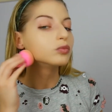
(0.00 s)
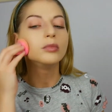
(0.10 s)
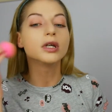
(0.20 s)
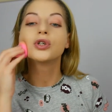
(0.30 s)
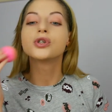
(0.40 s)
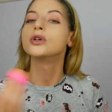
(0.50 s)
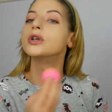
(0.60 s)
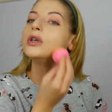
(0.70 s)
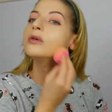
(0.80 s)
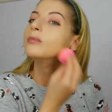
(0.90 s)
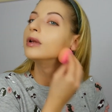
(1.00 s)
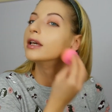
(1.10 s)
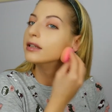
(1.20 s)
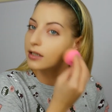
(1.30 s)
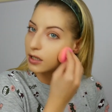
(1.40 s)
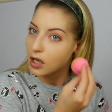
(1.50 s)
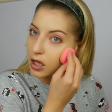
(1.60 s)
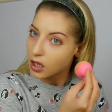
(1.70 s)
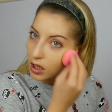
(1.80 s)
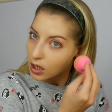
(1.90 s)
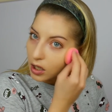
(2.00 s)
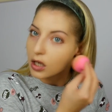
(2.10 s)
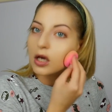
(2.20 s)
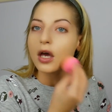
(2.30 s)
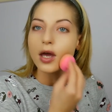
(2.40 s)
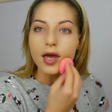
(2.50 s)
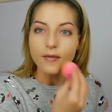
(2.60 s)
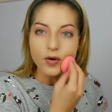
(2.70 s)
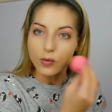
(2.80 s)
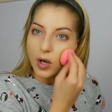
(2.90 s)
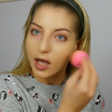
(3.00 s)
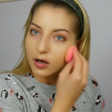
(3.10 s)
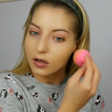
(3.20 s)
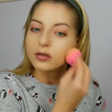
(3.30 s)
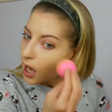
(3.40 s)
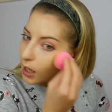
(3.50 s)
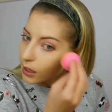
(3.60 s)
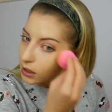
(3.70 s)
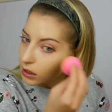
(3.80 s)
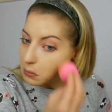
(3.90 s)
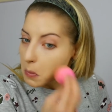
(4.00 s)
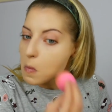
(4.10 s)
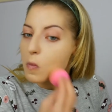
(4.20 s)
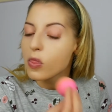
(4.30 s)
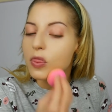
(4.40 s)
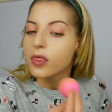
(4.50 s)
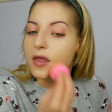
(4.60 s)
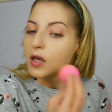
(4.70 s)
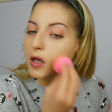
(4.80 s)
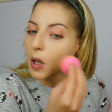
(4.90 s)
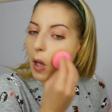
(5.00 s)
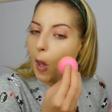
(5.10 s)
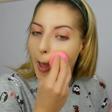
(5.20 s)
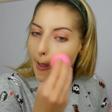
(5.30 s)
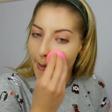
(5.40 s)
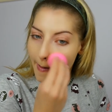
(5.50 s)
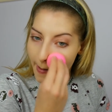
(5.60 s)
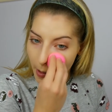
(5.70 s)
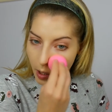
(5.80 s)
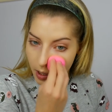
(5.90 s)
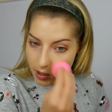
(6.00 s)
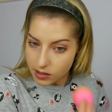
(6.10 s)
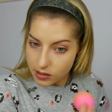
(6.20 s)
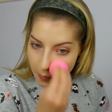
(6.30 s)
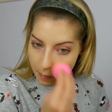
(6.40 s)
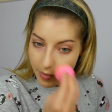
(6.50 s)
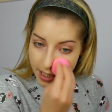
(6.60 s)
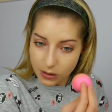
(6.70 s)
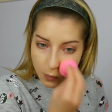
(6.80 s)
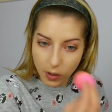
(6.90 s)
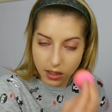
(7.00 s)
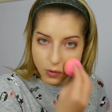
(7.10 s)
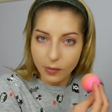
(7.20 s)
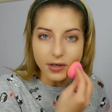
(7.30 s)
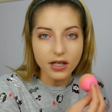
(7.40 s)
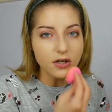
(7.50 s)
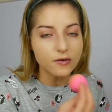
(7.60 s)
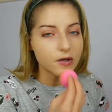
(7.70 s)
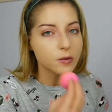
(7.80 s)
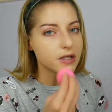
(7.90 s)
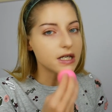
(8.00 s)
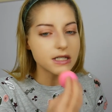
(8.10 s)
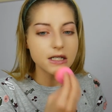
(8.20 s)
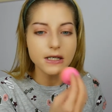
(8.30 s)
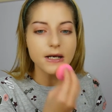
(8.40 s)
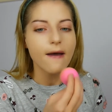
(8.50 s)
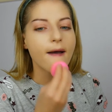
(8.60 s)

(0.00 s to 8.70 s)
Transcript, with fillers: make sure you blend everywhere. I think it's the best way to apply your foundation,